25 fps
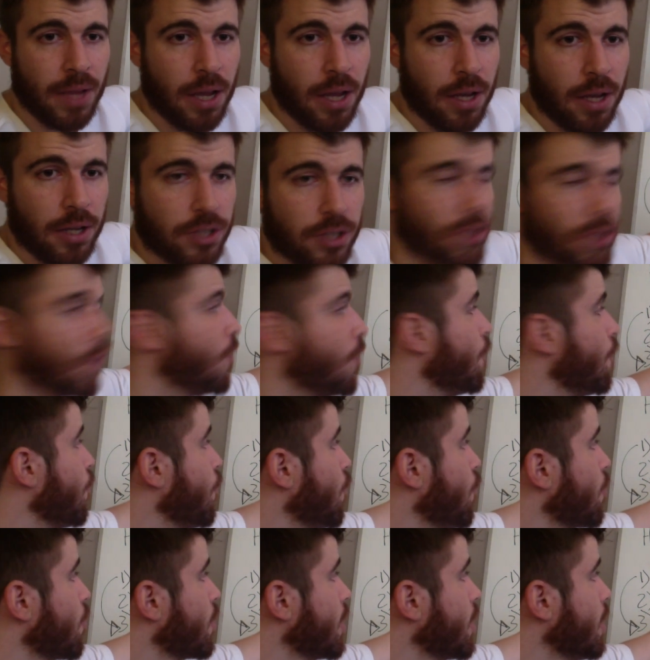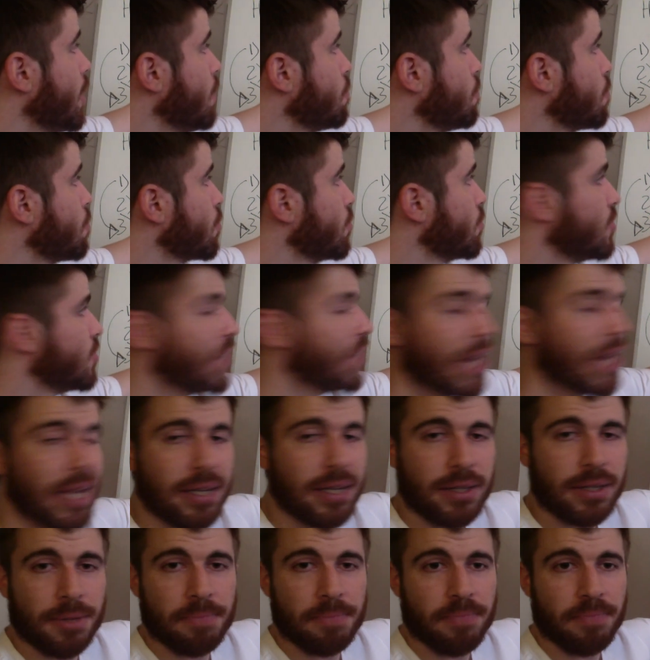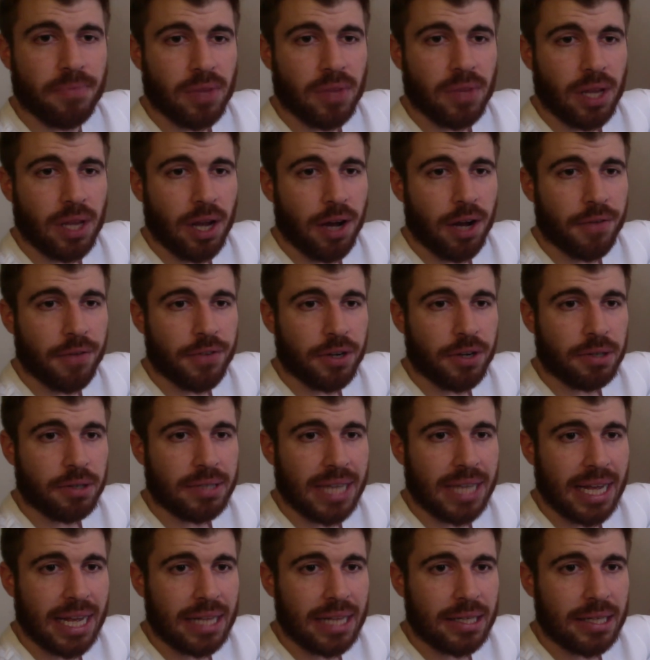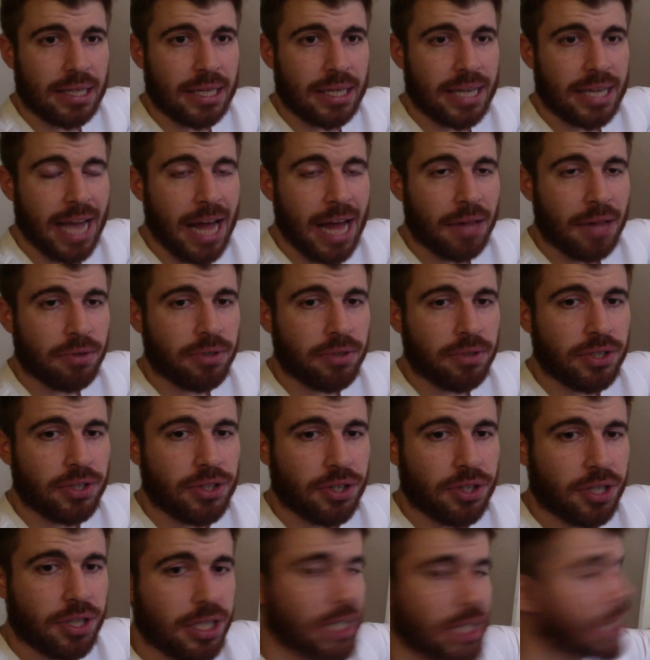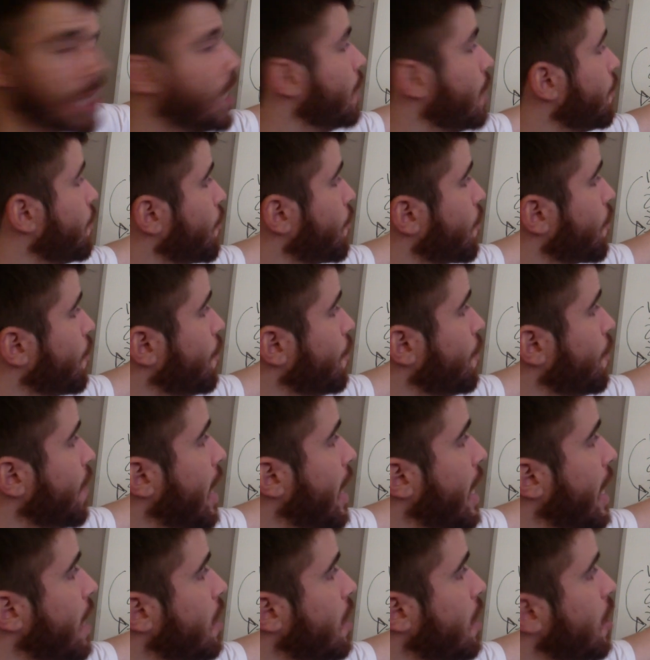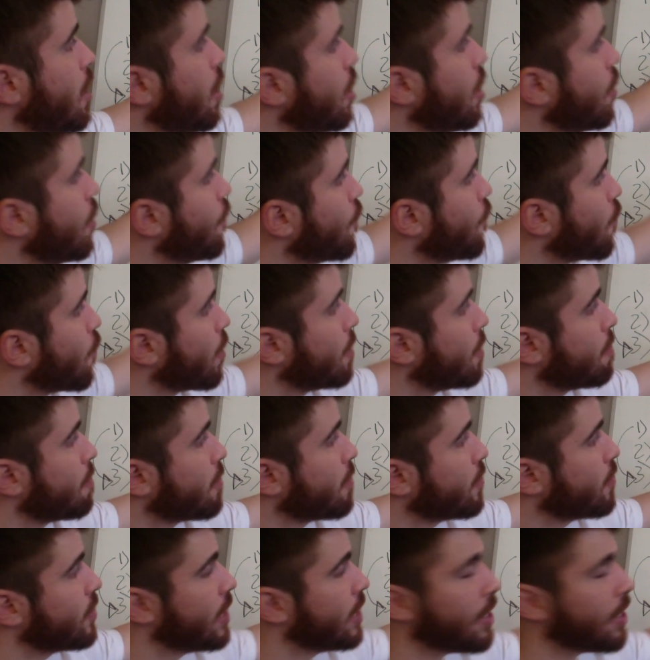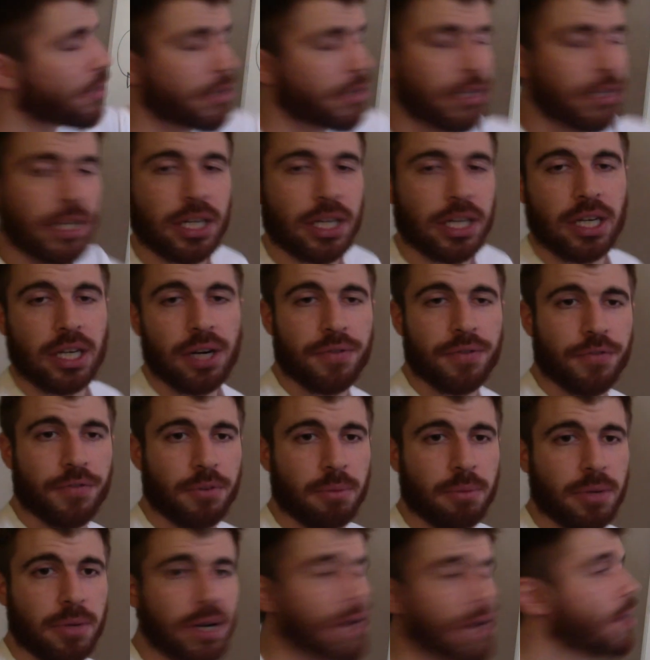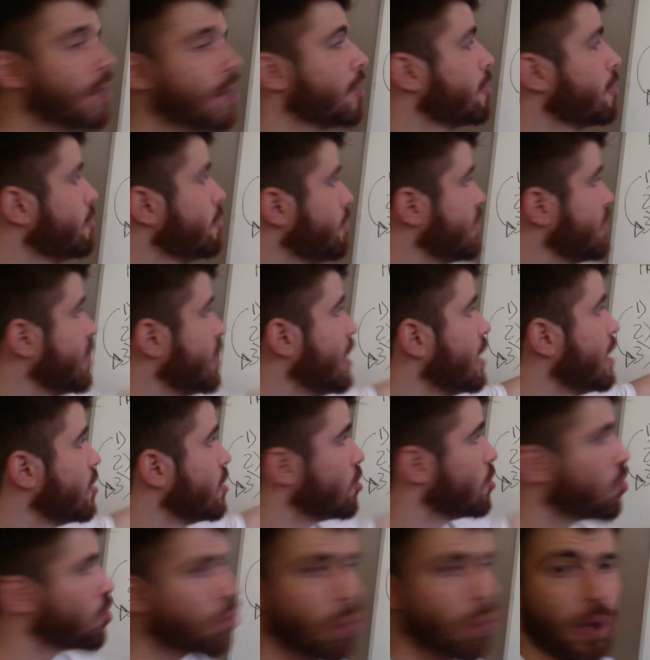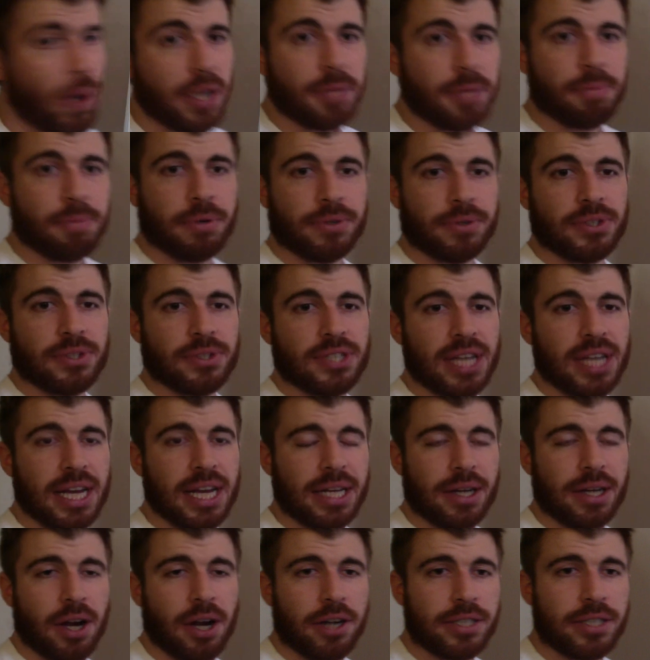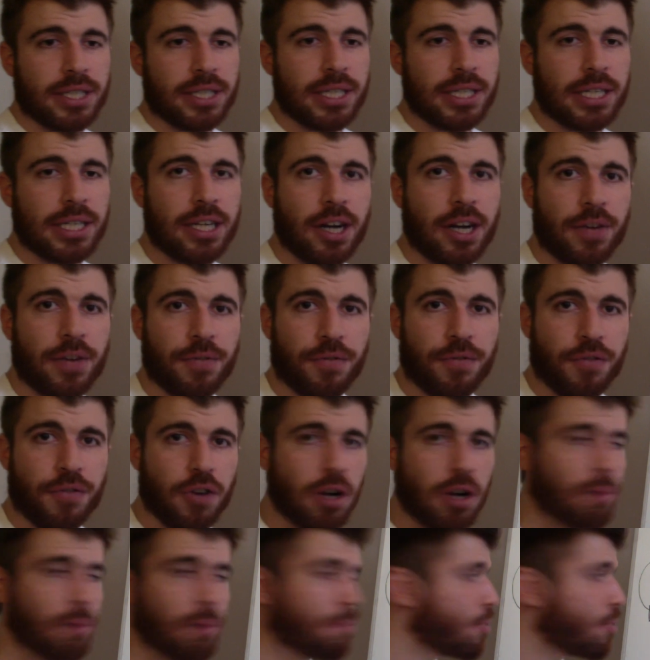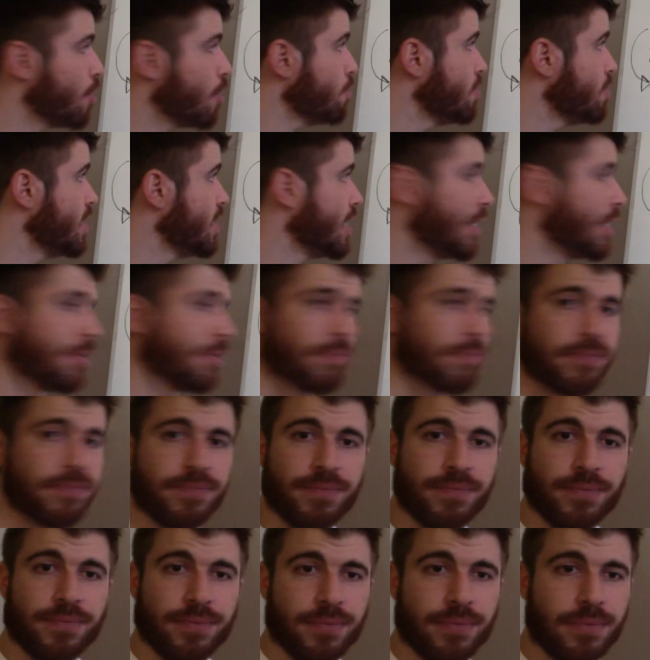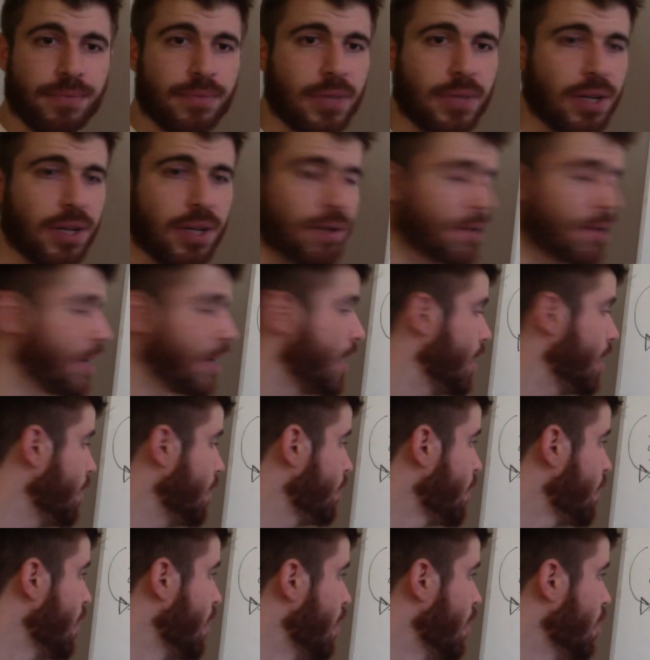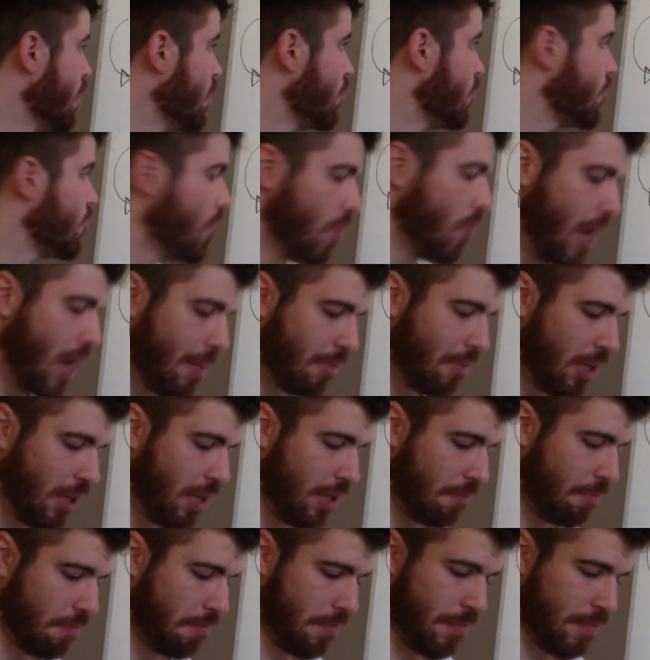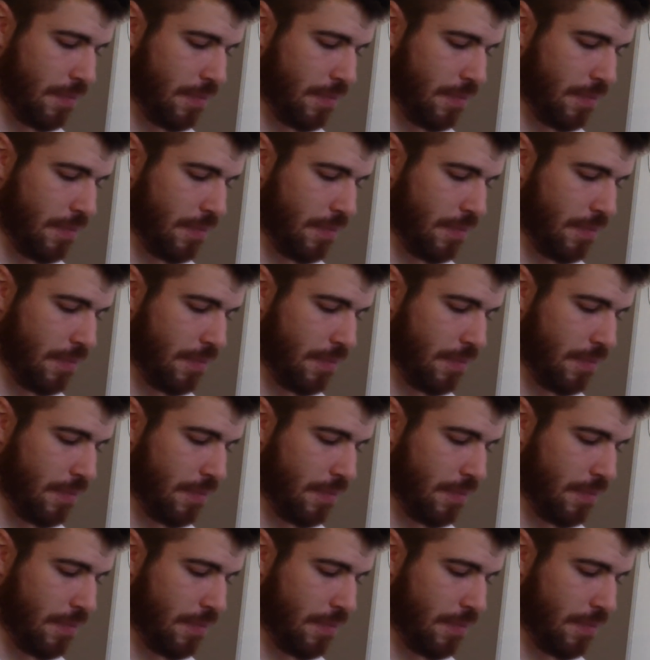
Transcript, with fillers: So forty percent of your daily calories are going to come from fat, forty percent are going to come from carbs, and twenty percent are going to come from protein. Okay? So I'm going to